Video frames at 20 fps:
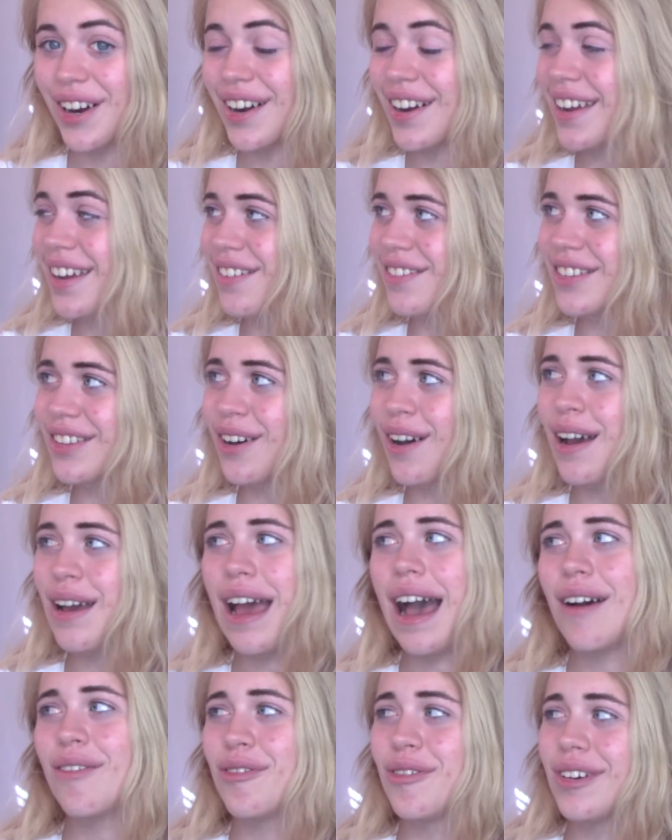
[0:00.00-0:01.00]
even though I
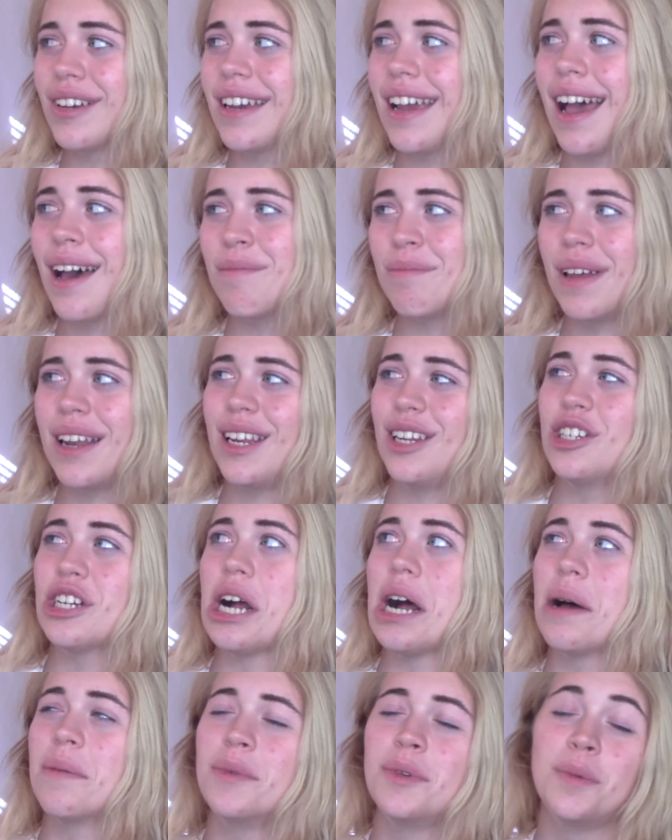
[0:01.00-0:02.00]
haven't really had many
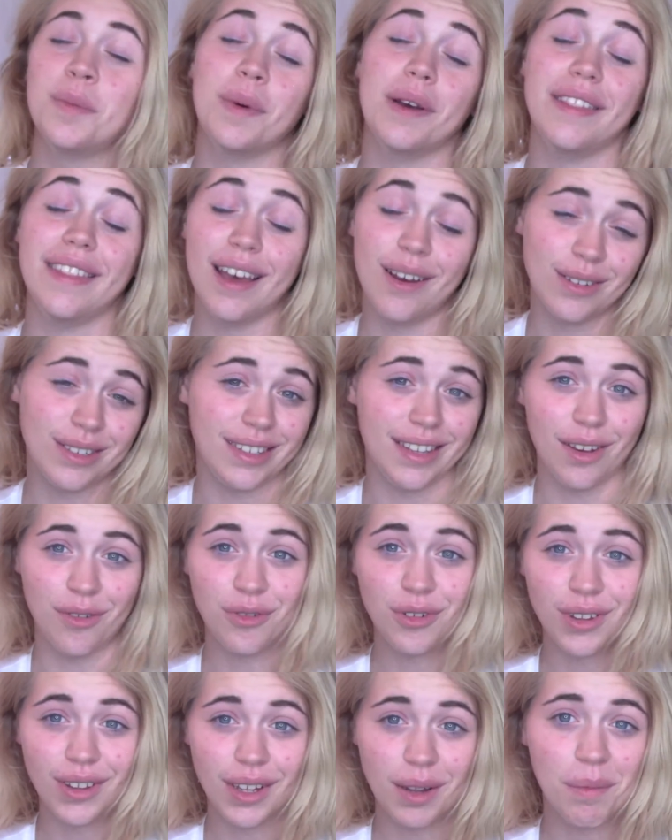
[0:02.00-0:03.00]
jobs, but that was
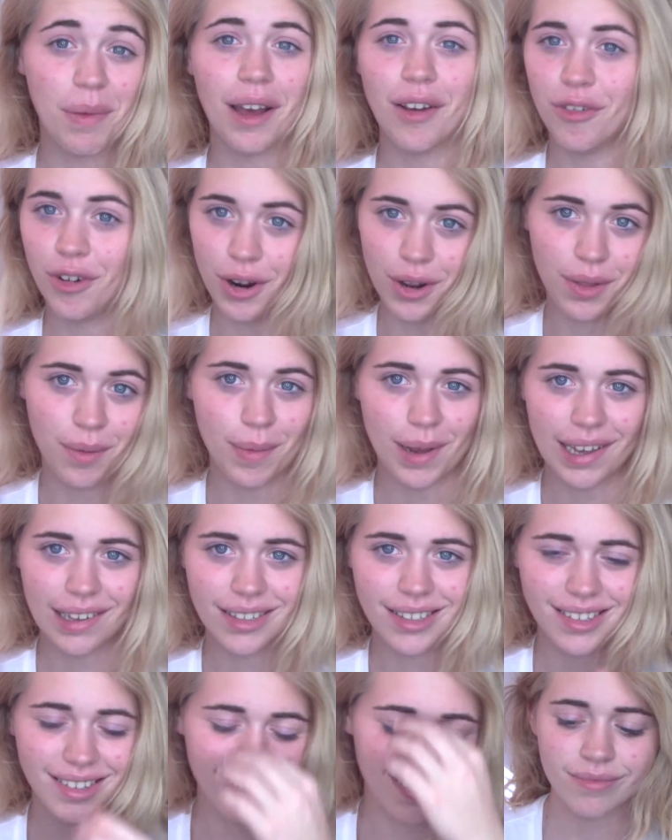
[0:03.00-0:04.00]
definitely by far the
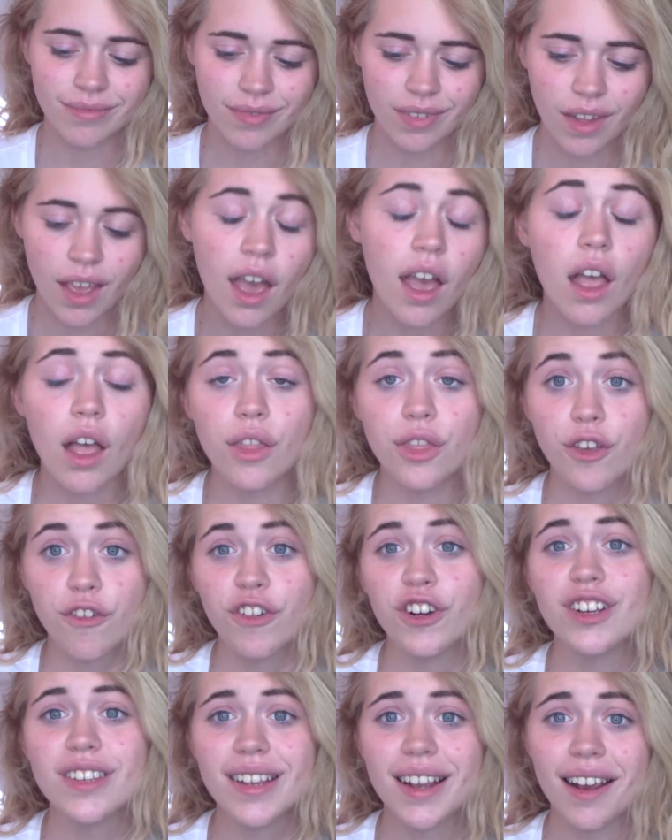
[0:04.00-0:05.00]
best. The
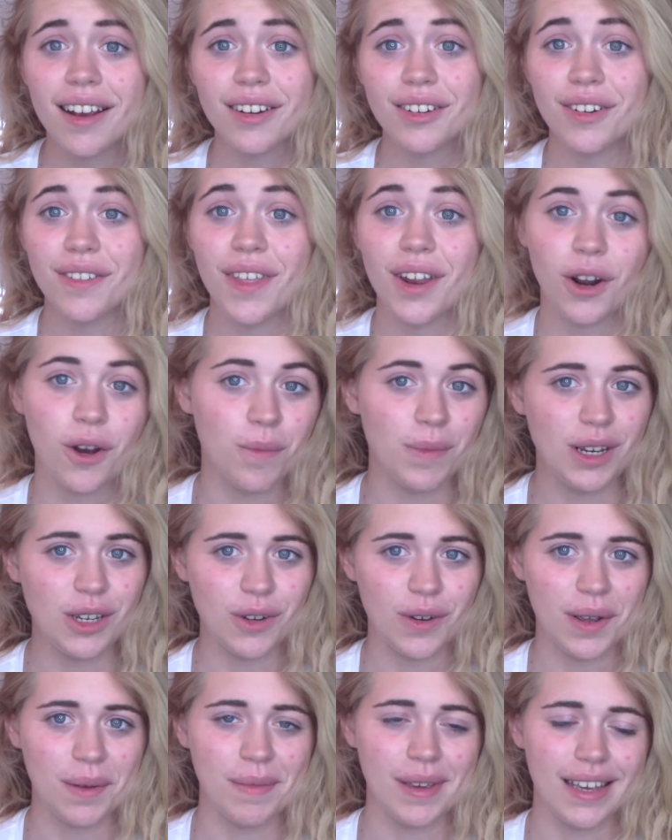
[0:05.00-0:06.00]
first character that I'll be
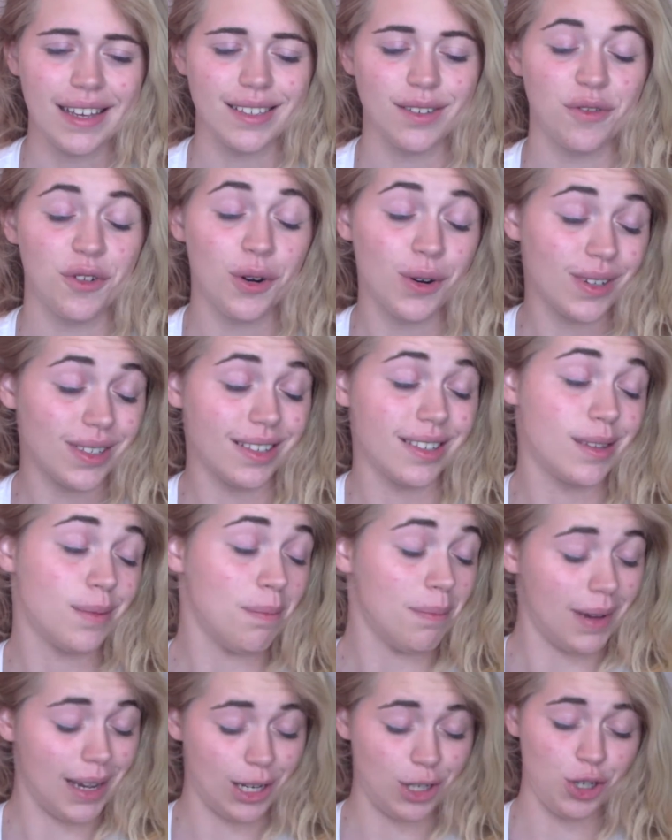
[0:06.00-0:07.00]
doing, because of course it's
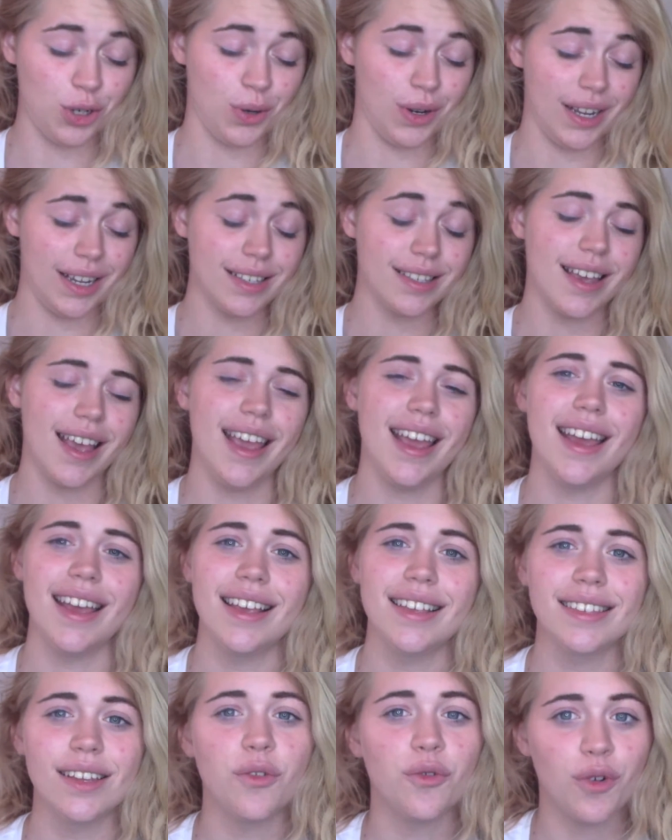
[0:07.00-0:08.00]
my choice,
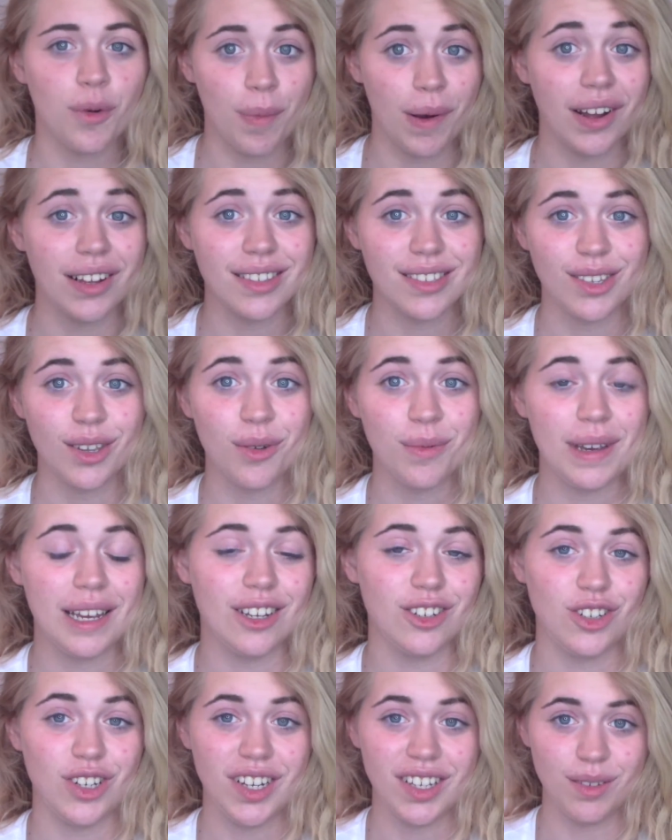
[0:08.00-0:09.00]
is Rapunzel, because
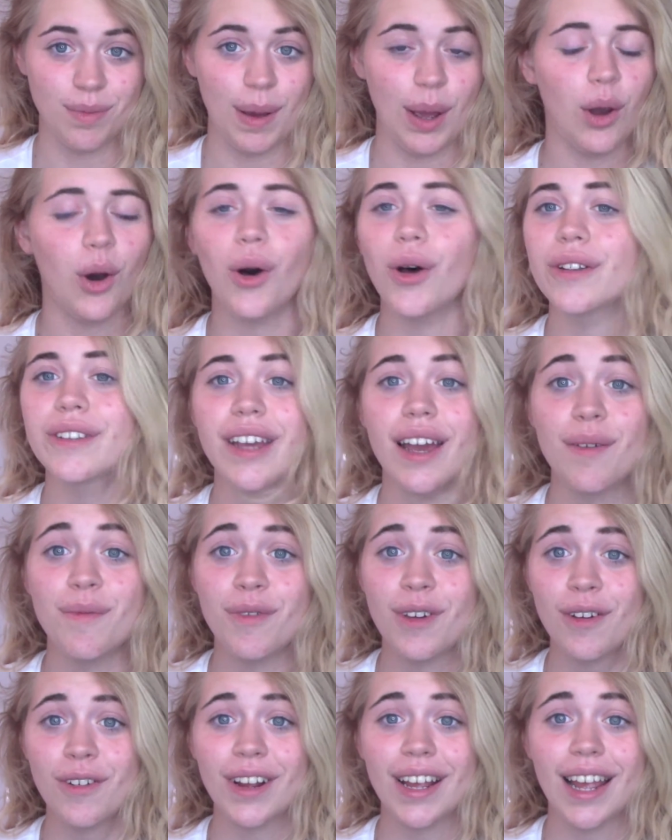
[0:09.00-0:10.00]
she is my all-time
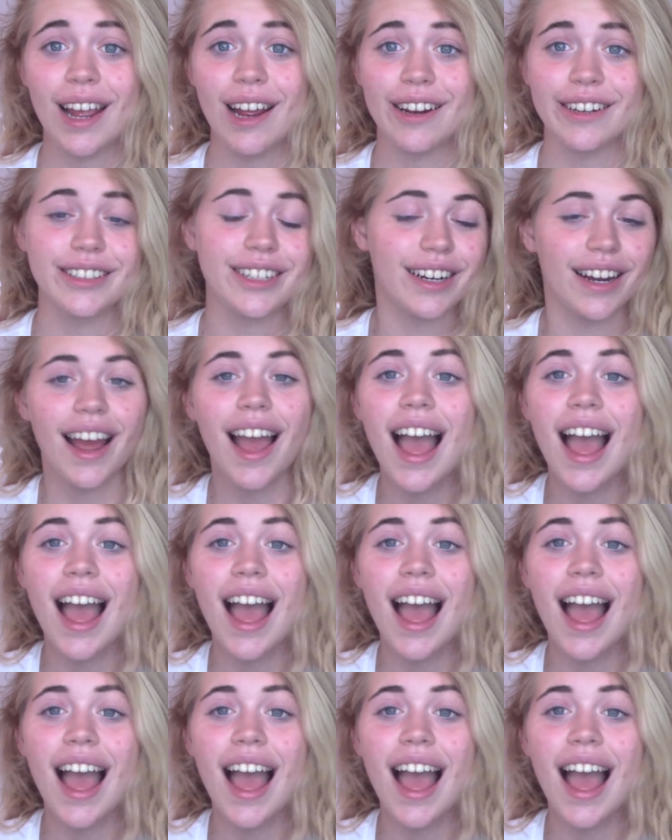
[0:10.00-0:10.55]
favorite character.